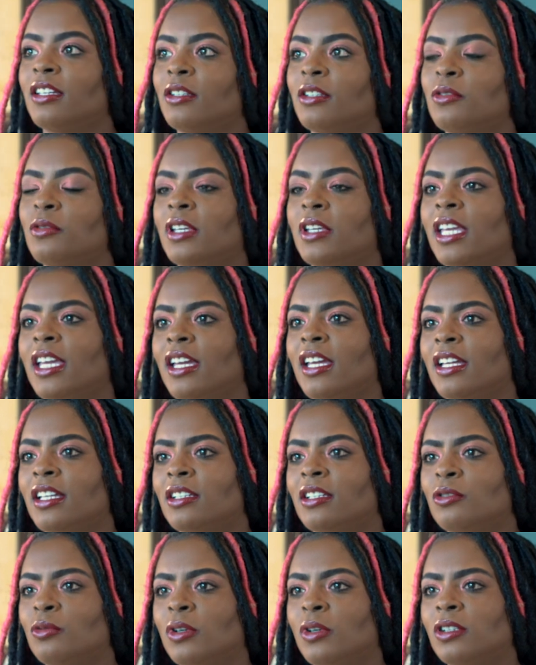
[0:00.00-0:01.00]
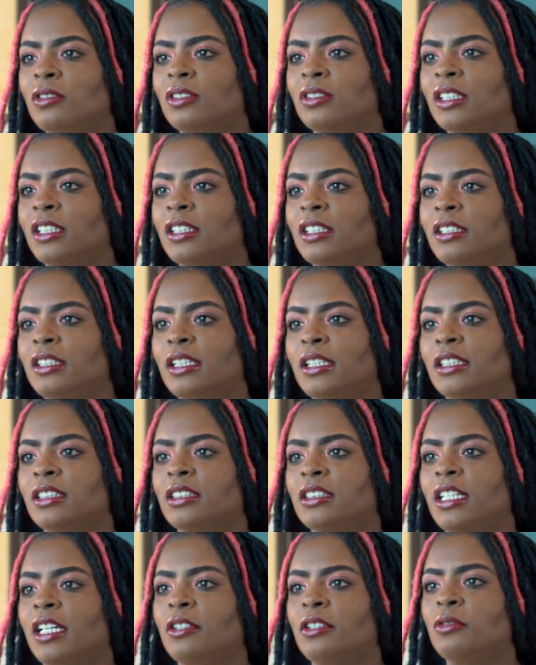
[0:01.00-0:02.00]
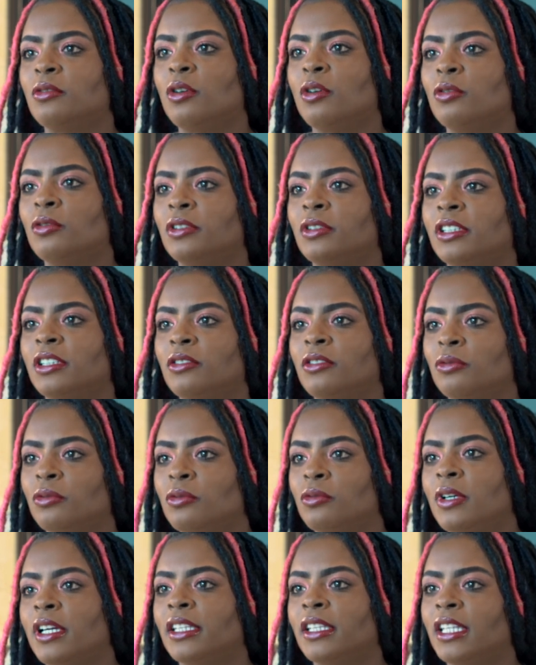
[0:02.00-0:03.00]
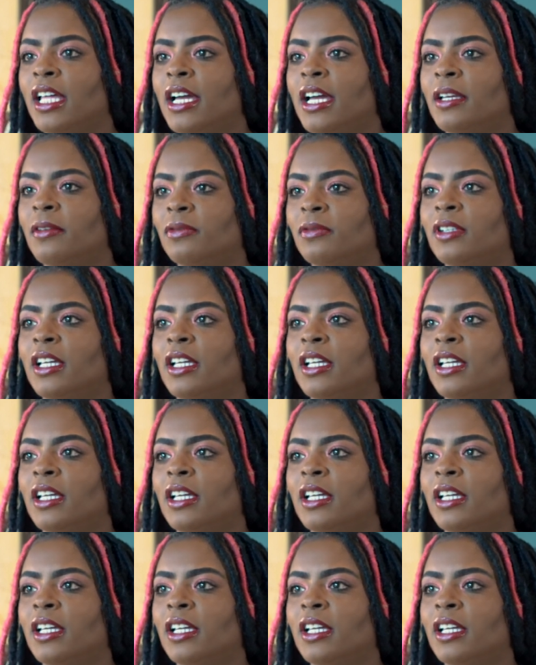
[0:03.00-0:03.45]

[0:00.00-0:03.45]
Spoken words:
You can't dwell in the things that you're going through in life.